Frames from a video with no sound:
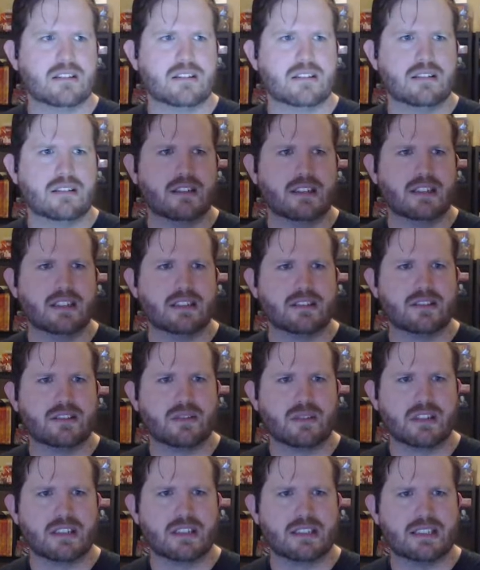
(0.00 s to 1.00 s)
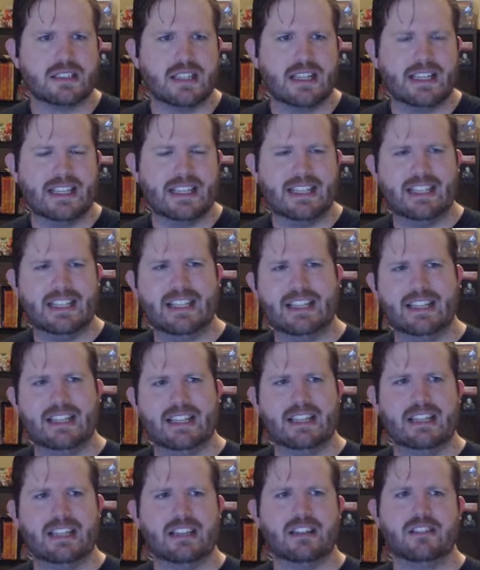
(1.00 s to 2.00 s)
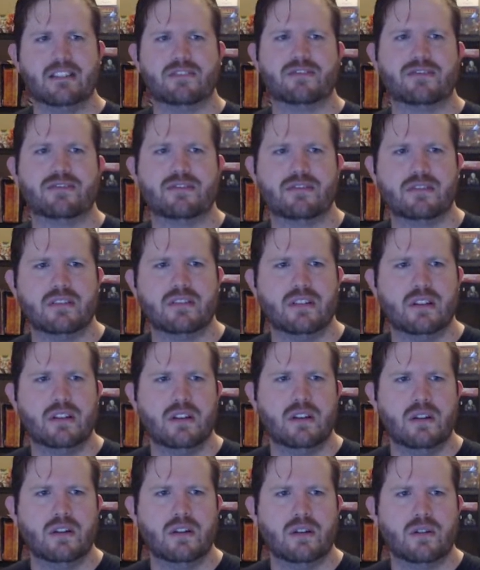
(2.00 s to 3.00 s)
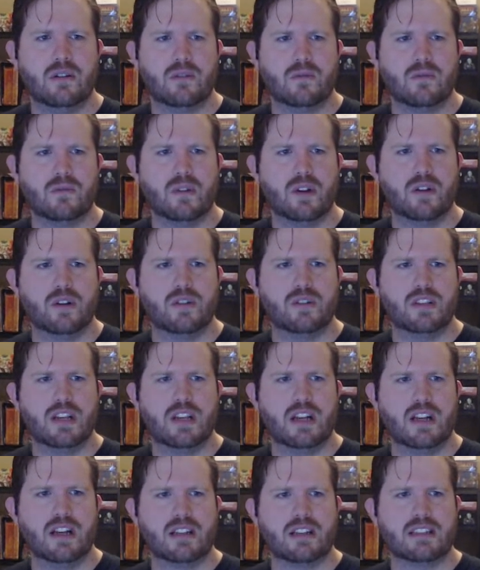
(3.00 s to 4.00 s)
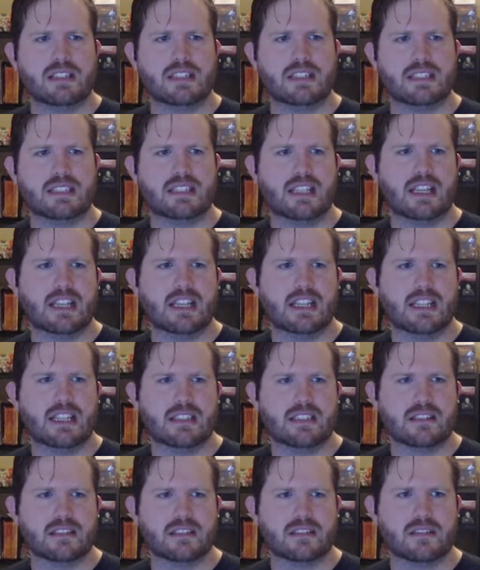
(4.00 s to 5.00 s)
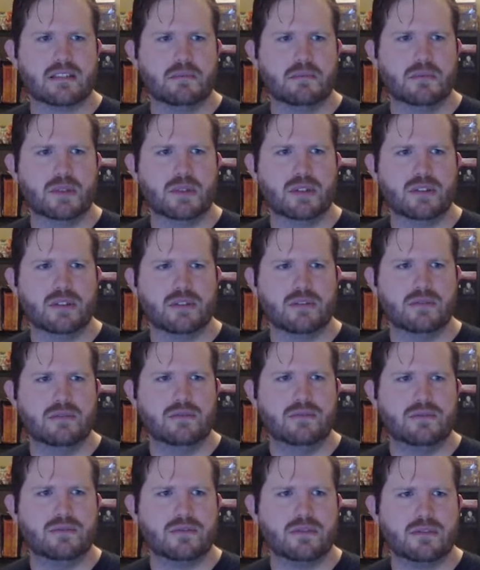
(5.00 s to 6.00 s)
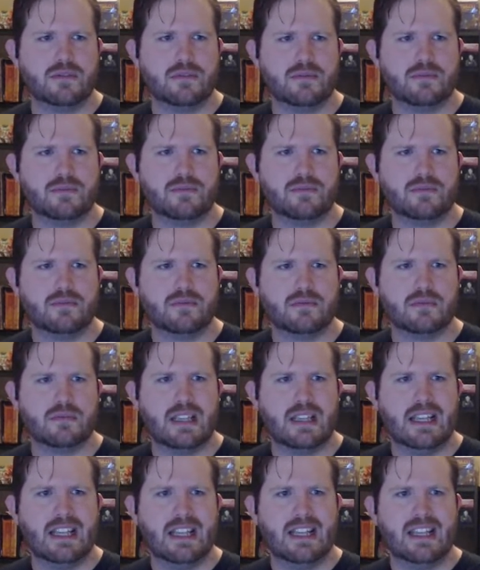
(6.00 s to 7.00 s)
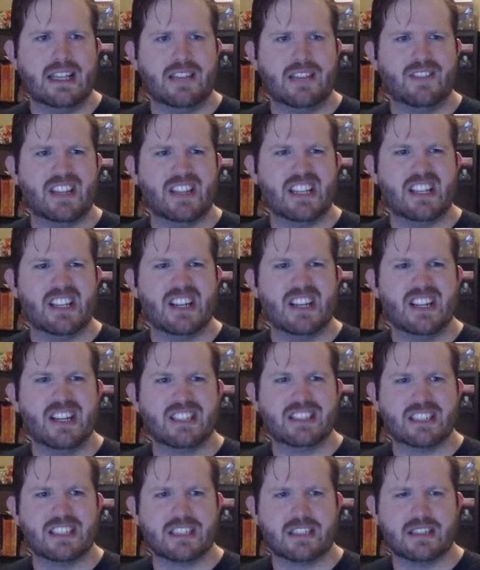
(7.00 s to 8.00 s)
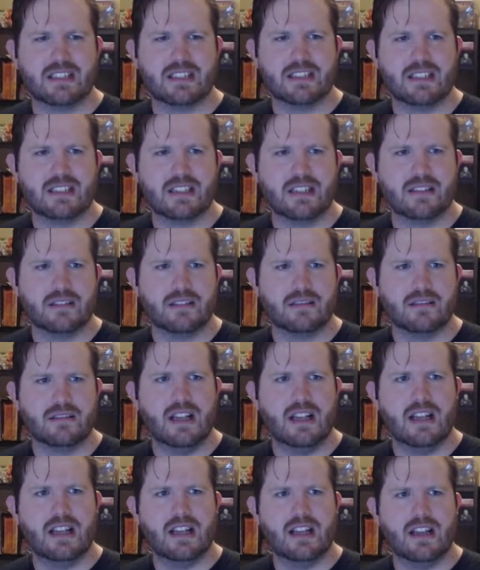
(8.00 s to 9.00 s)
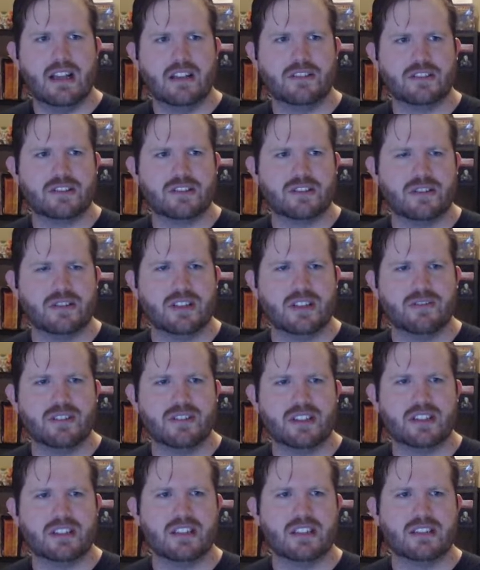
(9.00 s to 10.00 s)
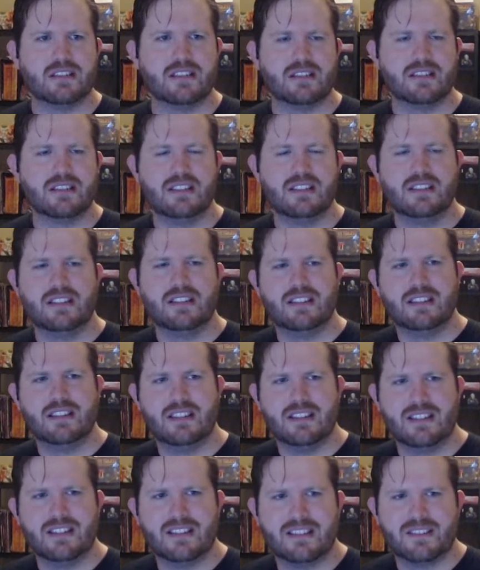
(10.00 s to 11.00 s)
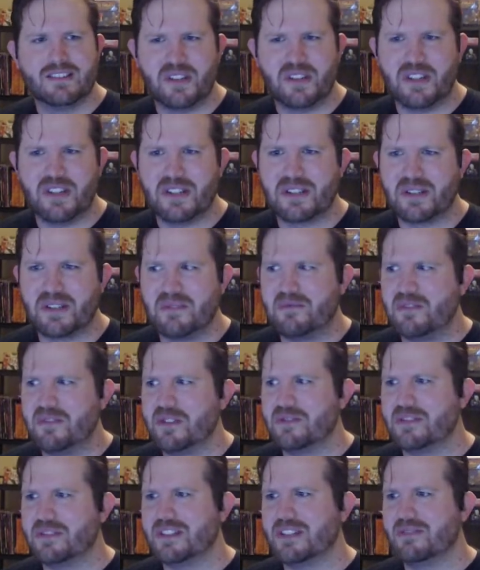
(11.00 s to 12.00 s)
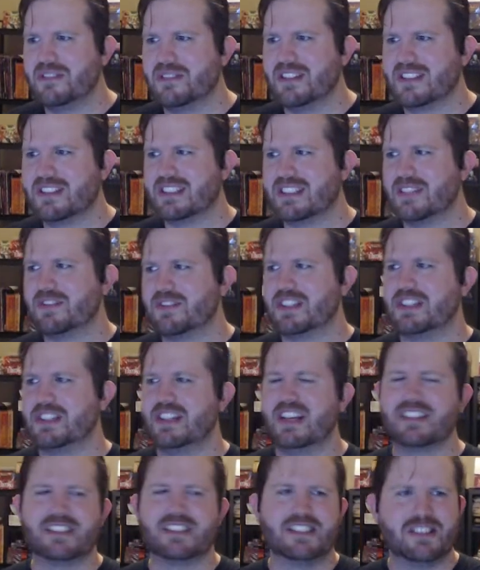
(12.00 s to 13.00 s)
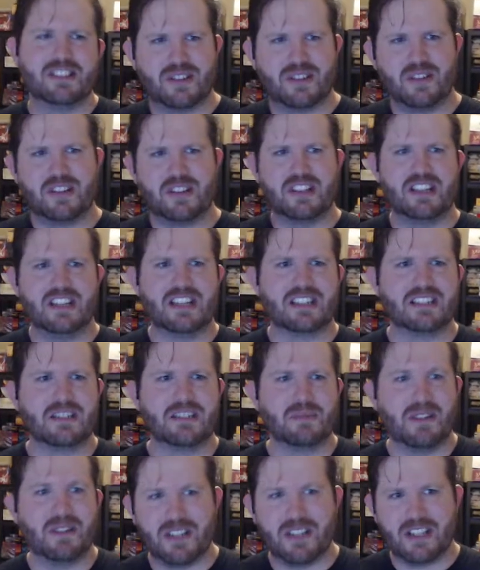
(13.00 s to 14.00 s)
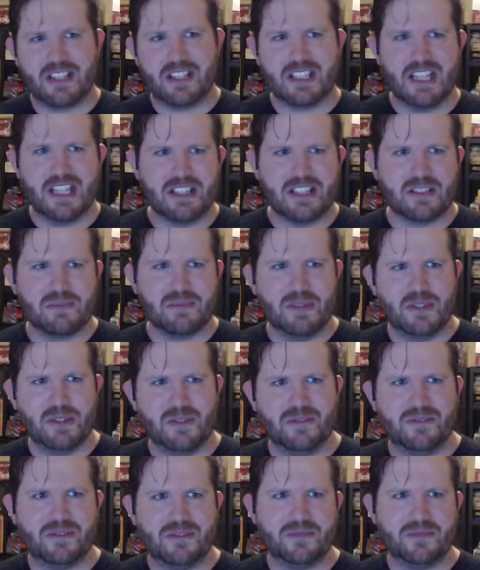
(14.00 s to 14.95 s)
right, so we're gonna say if row dot contains move. If it doesn't contain, I'll just do if it does. Try not to confuse anyone. I was gonna say if it doesn't, just go to the next thing. But if it contains move,